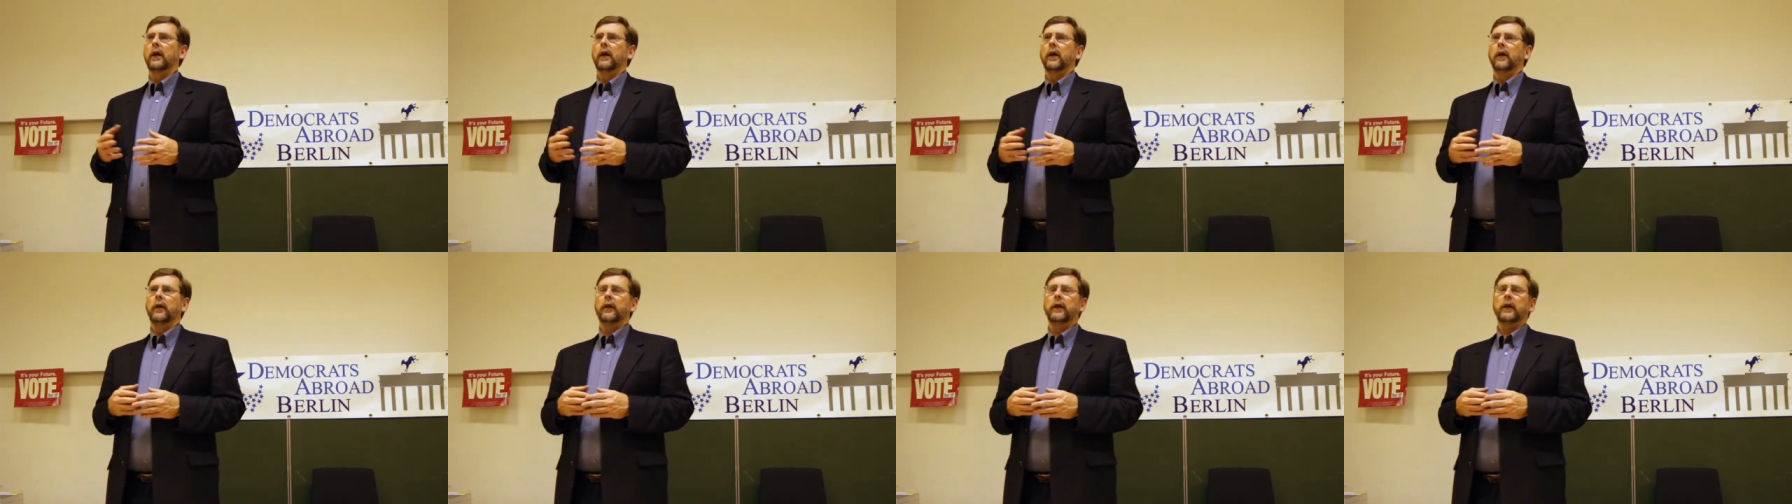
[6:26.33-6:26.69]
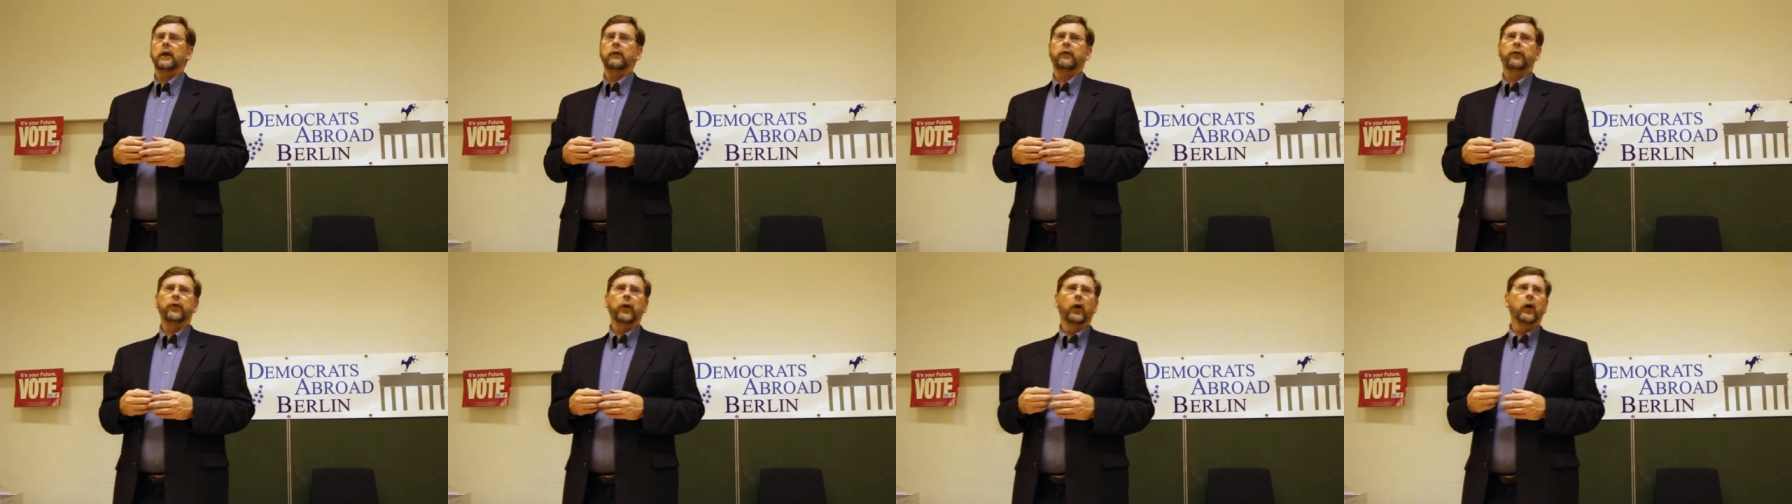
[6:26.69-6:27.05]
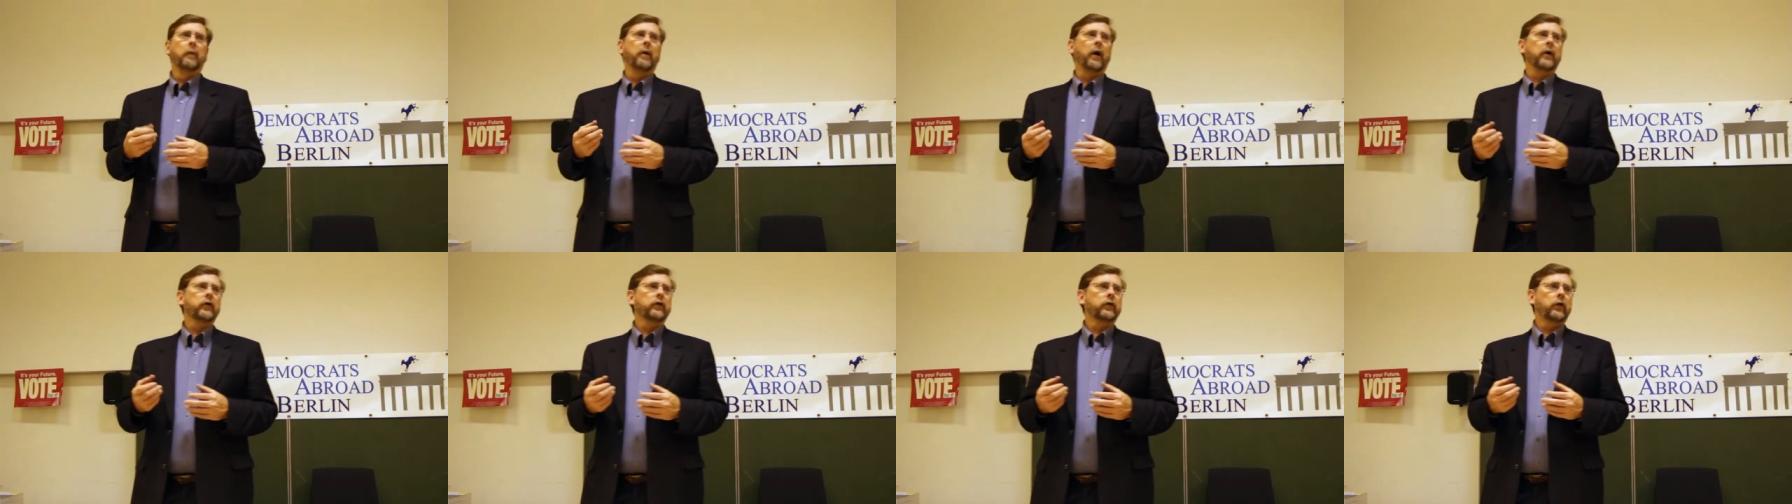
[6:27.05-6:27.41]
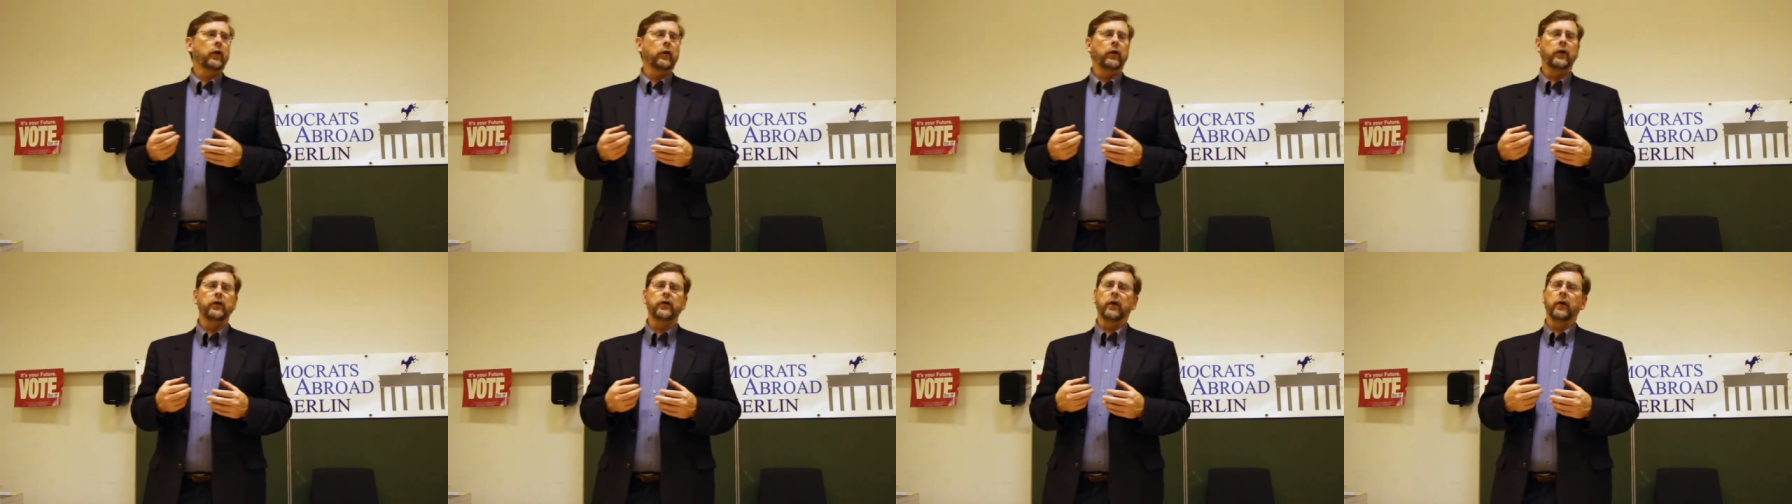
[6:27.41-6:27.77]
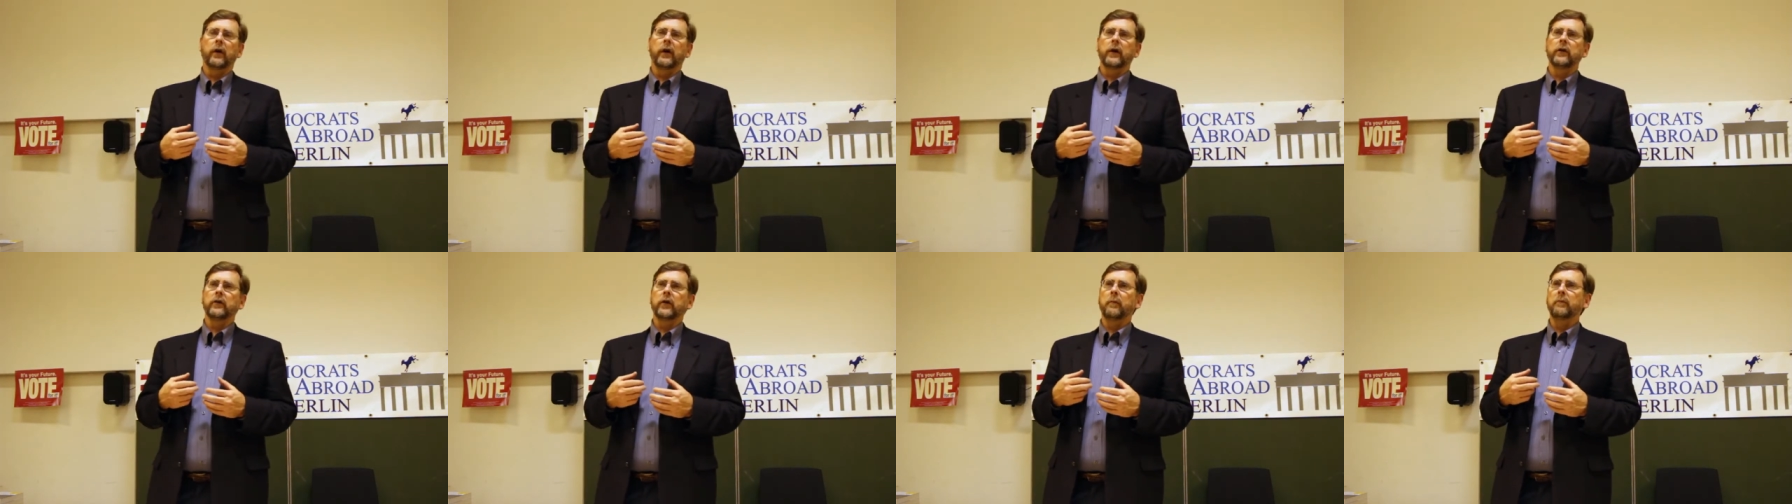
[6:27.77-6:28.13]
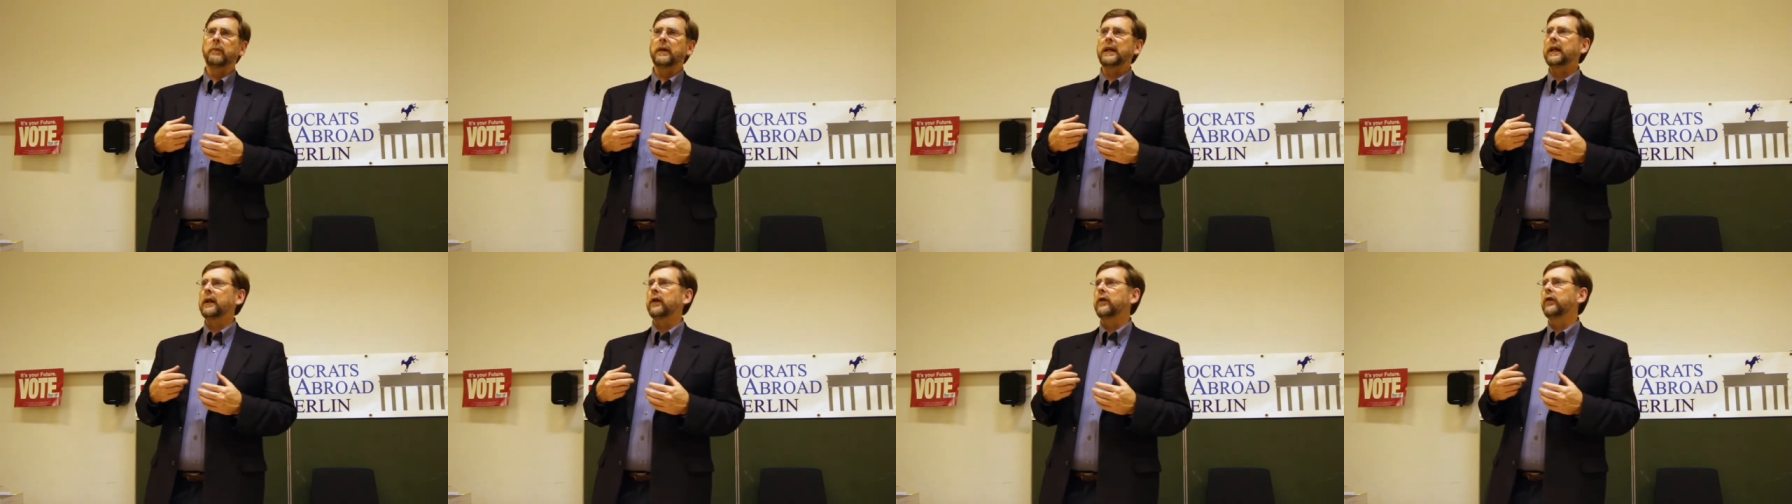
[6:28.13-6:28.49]
The filibuster is a, is a
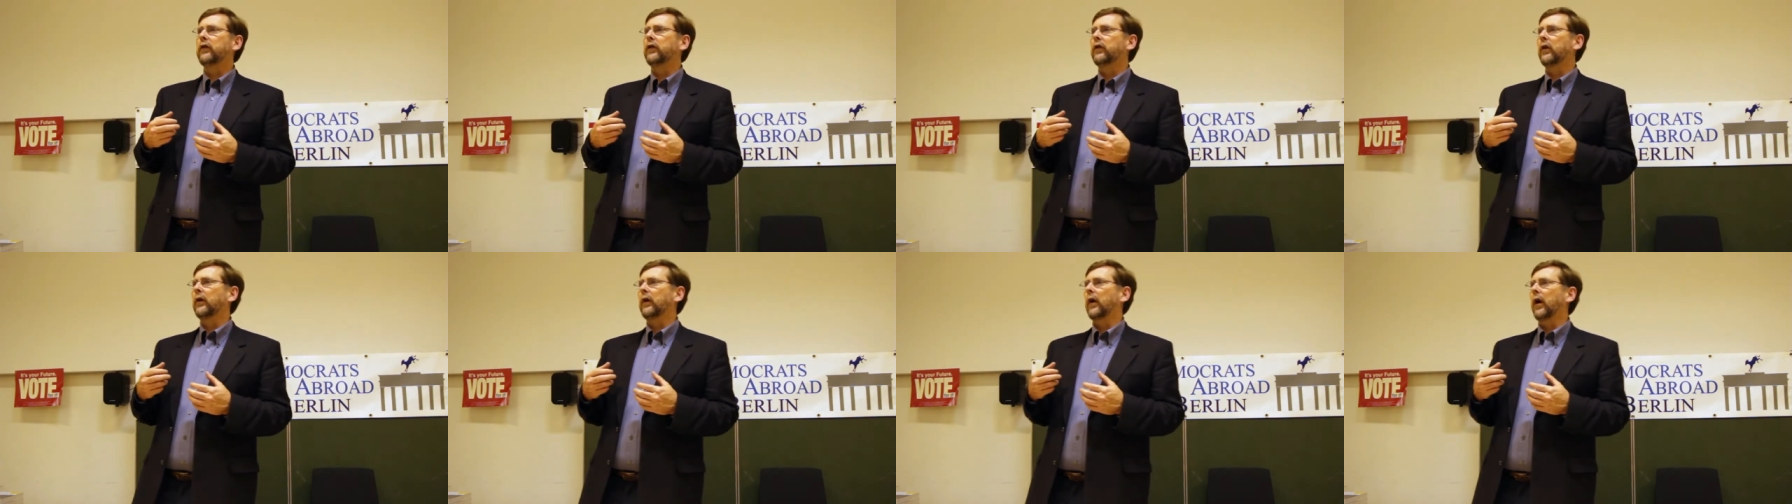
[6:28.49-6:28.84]
means,